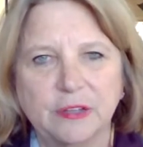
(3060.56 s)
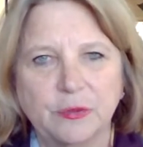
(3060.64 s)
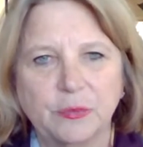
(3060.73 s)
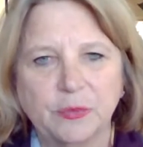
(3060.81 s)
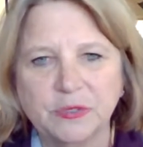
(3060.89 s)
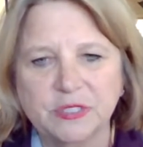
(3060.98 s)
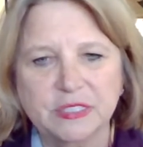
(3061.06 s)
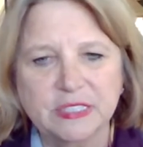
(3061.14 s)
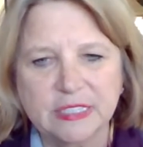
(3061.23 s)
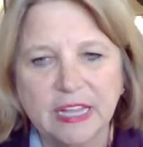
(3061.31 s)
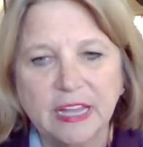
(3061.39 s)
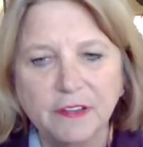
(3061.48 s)
in another
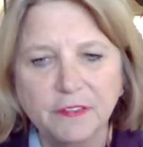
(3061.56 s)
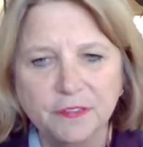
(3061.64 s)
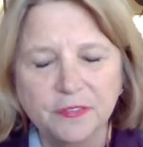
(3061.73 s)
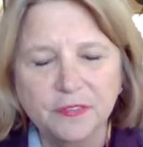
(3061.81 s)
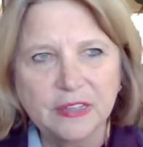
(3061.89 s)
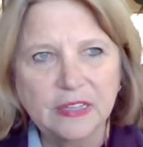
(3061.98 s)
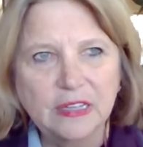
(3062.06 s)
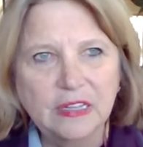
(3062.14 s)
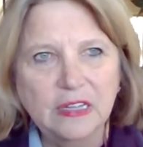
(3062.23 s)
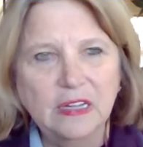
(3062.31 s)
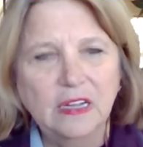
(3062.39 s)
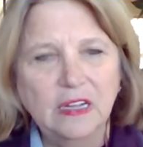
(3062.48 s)
person's life.
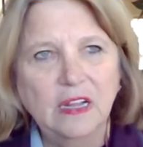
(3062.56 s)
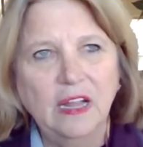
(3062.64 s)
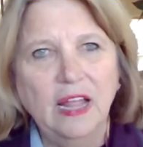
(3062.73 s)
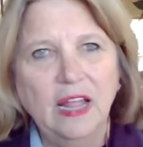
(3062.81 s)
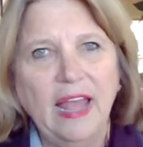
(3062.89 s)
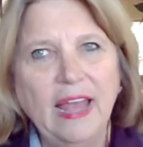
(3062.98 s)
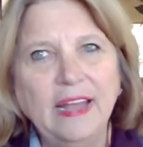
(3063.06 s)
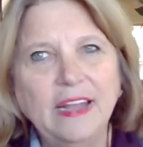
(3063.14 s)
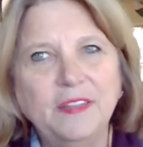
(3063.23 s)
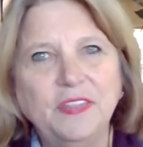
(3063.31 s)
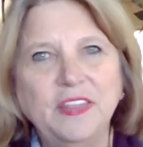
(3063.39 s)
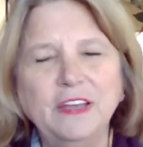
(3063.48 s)
And
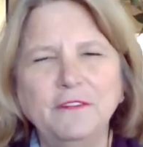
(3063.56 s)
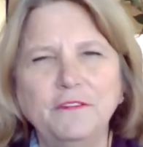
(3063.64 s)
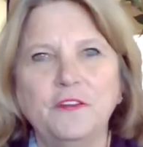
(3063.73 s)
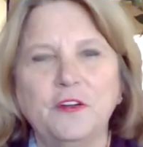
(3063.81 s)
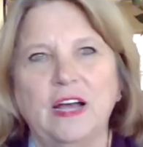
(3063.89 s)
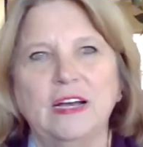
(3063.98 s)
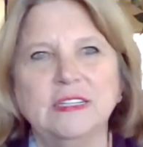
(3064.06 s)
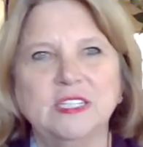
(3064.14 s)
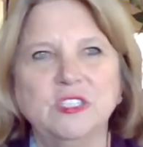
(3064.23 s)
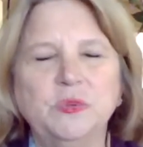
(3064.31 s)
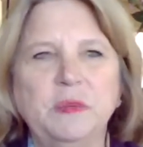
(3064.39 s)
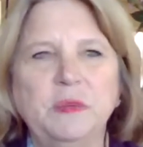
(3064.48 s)
I think for us
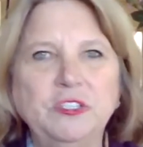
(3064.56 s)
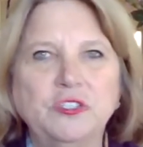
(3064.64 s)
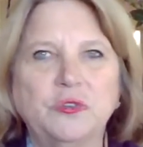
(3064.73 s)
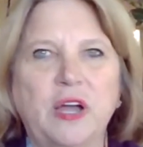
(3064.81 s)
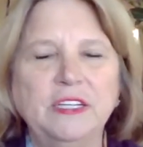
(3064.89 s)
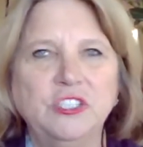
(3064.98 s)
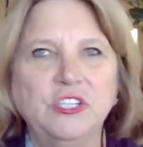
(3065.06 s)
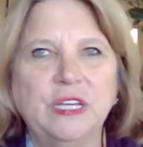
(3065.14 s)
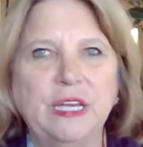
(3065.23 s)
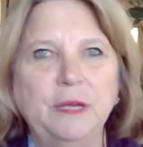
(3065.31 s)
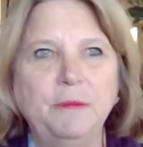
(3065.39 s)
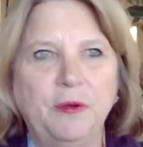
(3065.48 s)
as women trying to
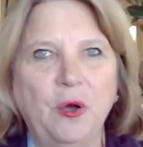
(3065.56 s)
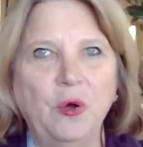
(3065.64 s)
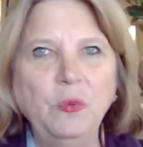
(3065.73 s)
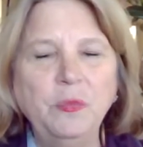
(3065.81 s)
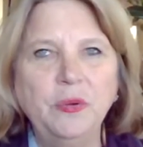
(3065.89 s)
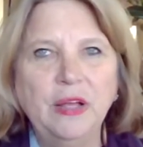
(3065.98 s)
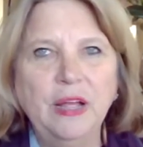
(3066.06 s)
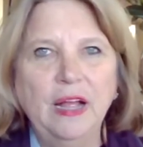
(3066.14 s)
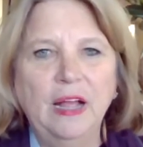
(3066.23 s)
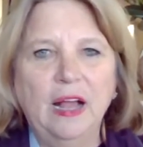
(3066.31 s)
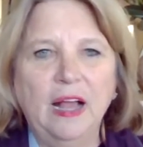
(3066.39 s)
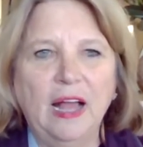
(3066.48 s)
keep hope,
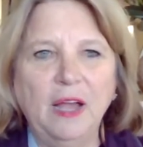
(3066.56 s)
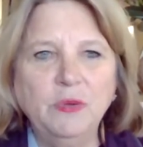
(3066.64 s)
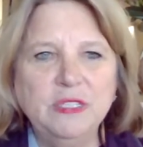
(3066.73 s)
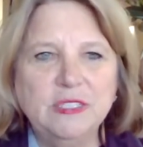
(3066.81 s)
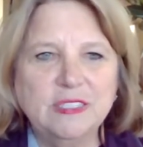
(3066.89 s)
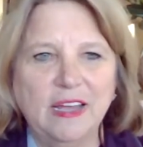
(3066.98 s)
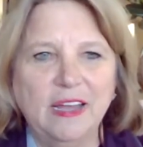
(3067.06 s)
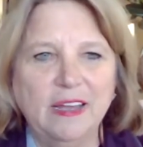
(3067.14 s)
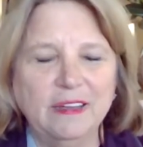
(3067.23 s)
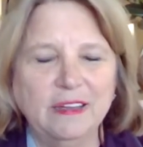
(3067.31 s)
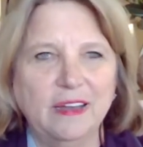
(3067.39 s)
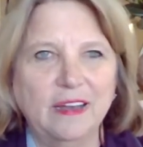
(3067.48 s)
I would
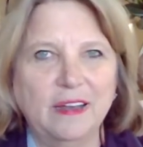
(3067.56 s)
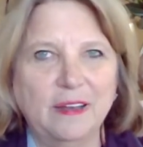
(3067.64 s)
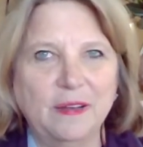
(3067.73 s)
say,